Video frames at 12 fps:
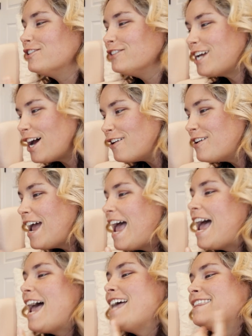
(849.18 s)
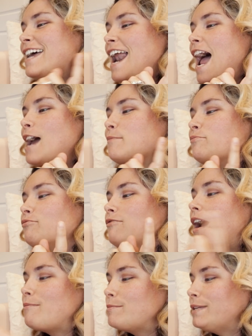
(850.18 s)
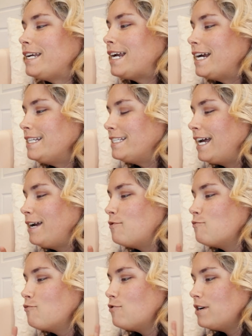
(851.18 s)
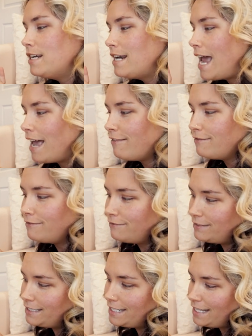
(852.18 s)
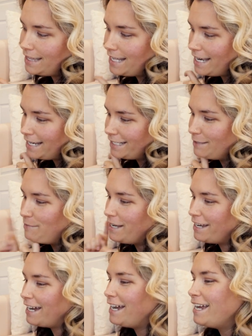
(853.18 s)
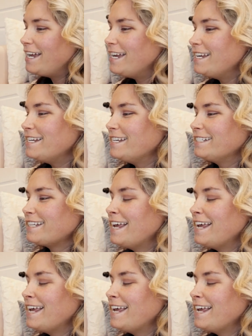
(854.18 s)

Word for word: you'll know that I probably in hindsight wouldn't have did this because